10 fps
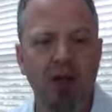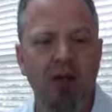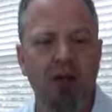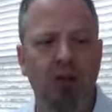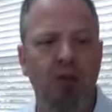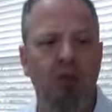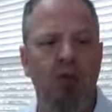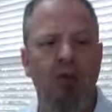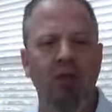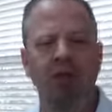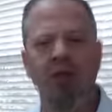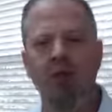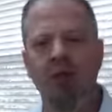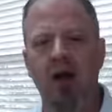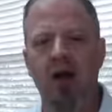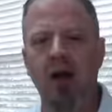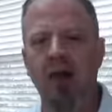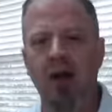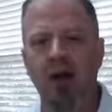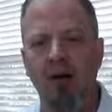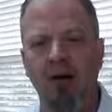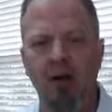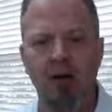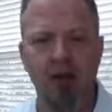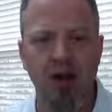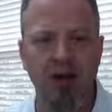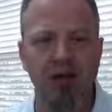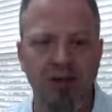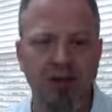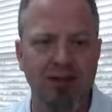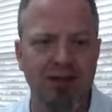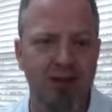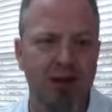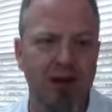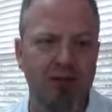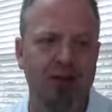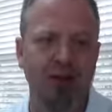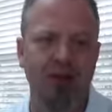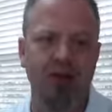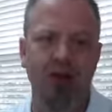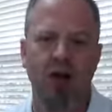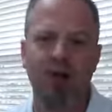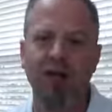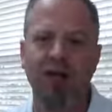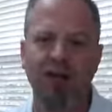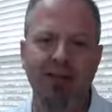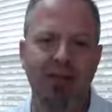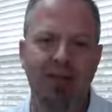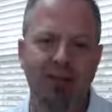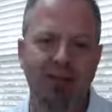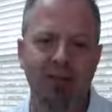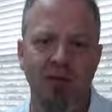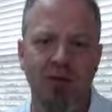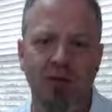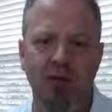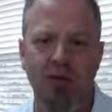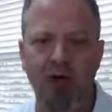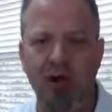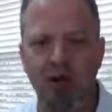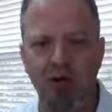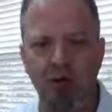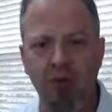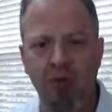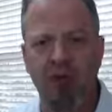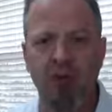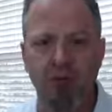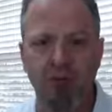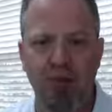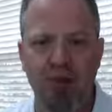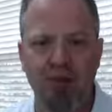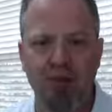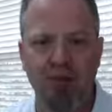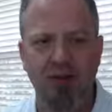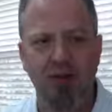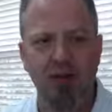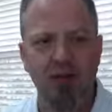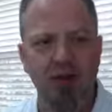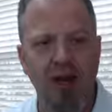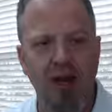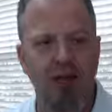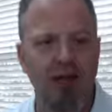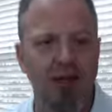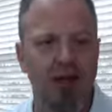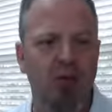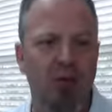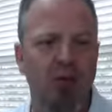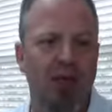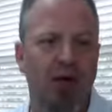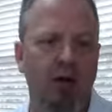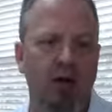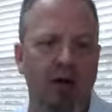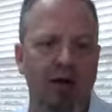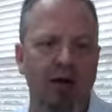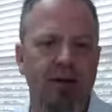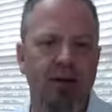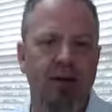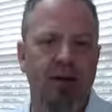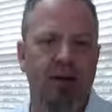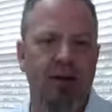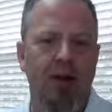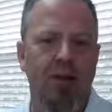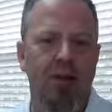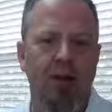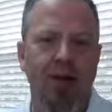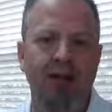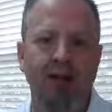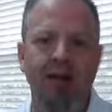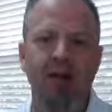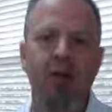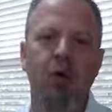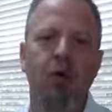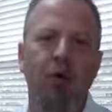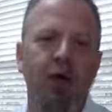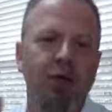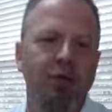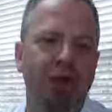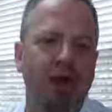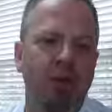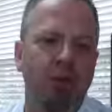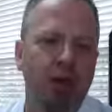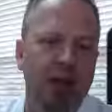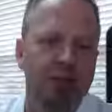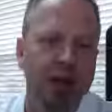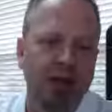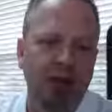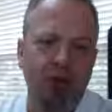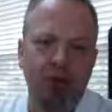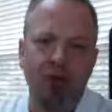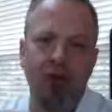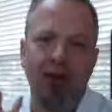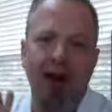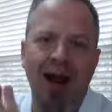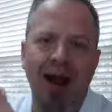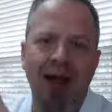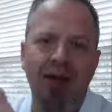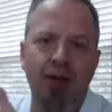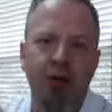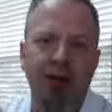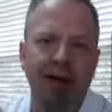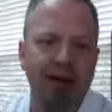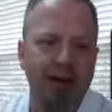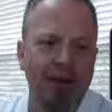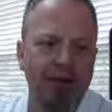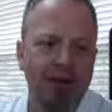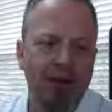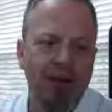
So let's kind of talk about, okay, we talked about the 6 boxes. Let's talk about the tips to make sure that when you hit those boxes, everything works out great. I think number 1, you've got to really make sure that your ad creative